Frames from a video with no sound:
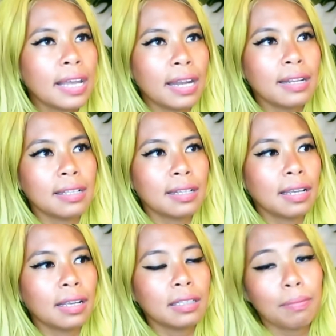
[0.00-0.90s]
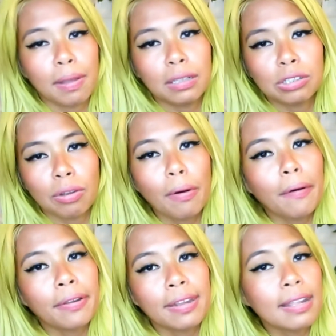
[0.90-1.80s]
Anything depends
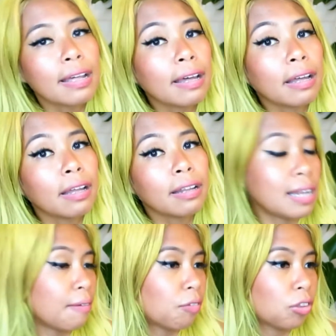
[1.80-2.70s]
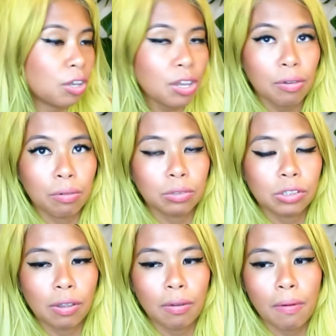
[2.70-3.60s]
on the length of the queue.
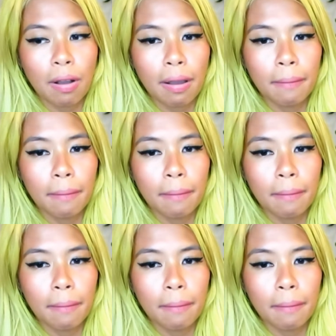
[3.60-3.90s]
So